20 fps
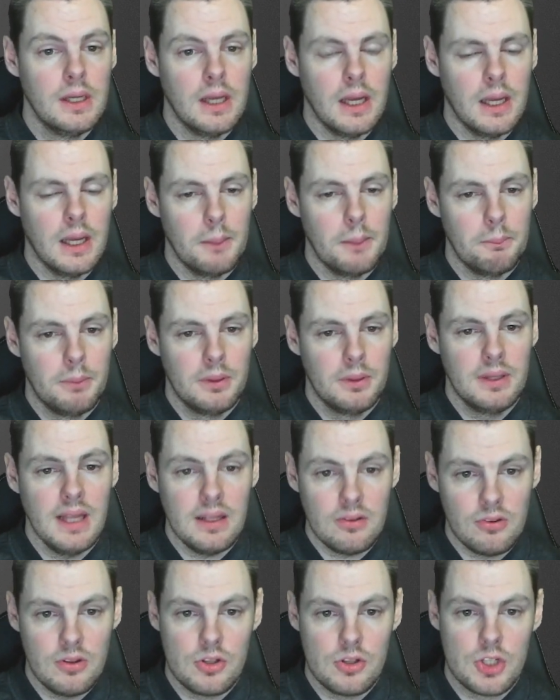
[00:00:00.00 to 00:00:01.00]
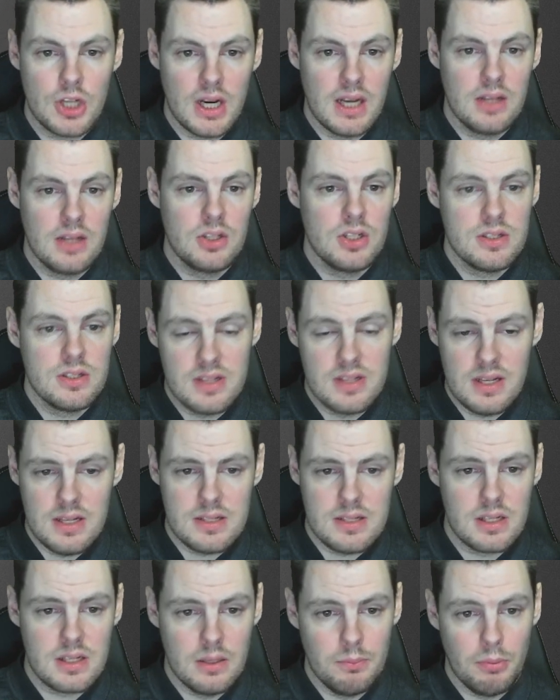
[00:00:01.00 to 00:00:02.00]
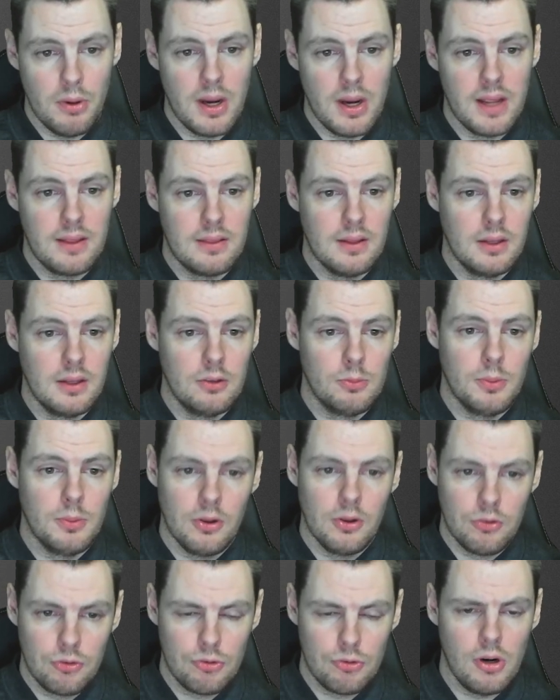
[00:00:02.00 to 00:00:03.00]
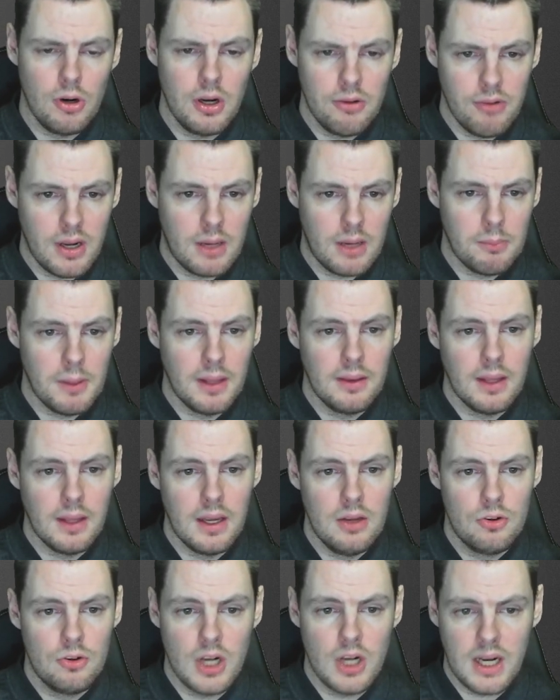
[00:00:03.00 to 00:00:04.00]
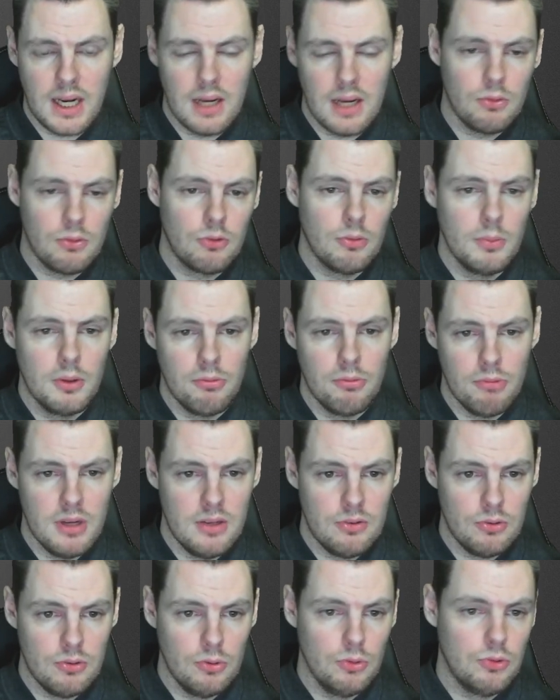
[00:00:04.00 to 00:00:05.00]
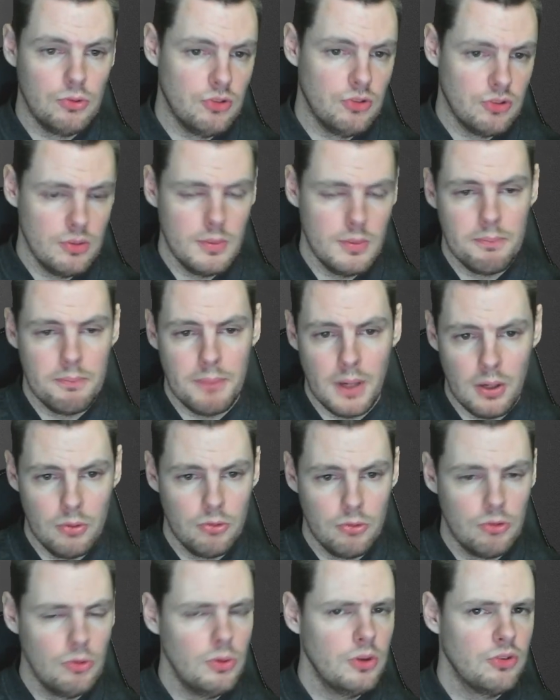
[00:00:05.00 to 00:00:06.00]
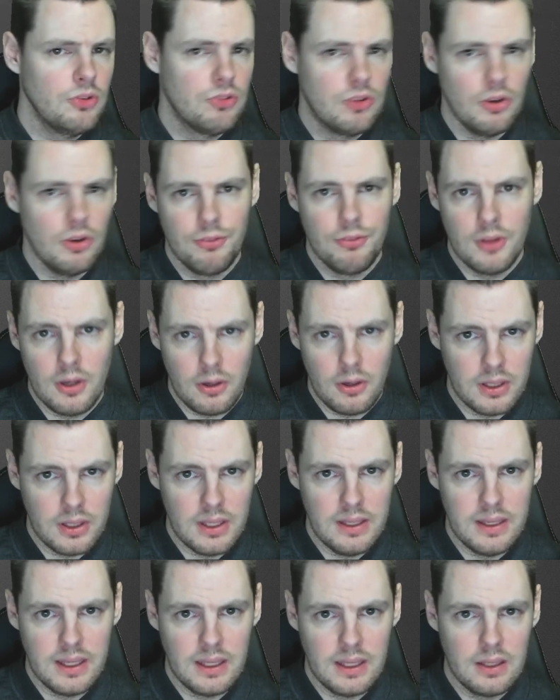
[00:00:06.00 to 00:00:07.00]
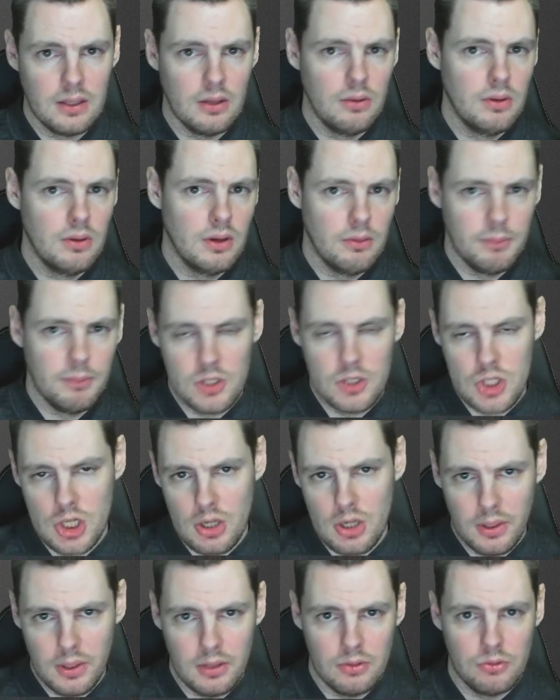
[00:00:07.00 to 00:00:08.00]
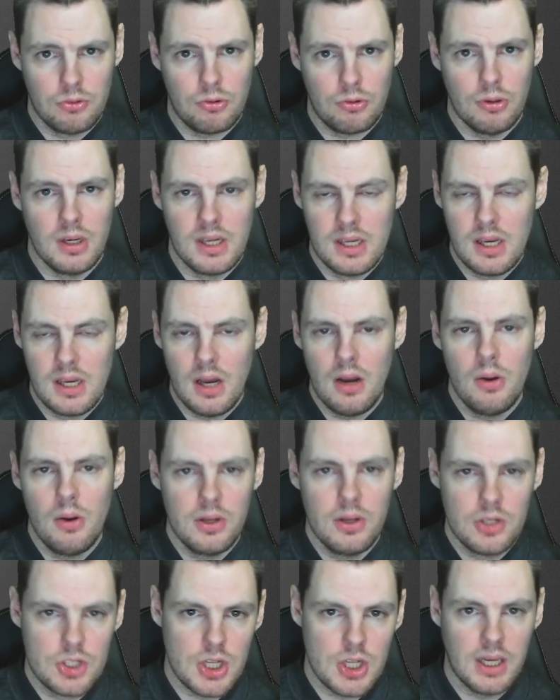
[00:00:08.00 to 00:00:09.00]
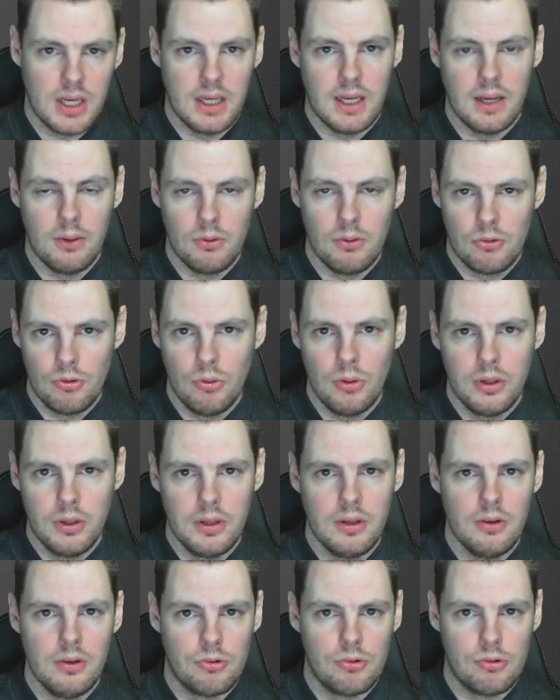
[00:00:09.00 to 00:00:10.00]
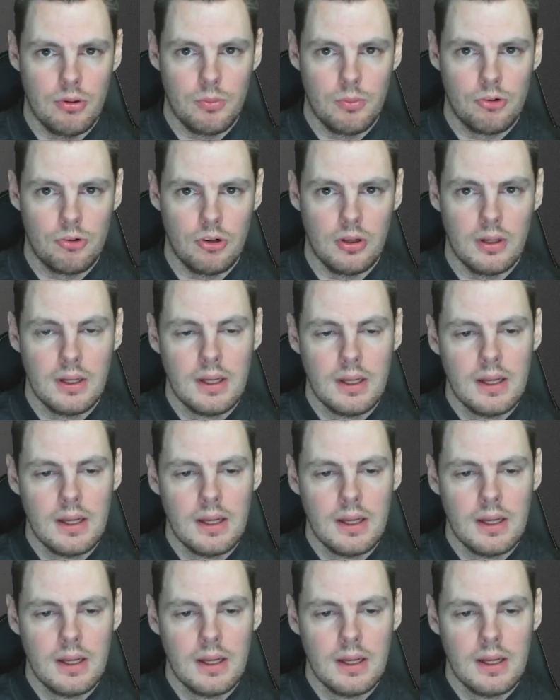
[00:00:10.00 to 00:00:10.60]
But that's the changes. It is going to break things, but I strongly recommend that you check out some of the resources, some of the posts, all the stuff that I'm going to link you that I've been showing on screen. Go and check it out. It's all in the description.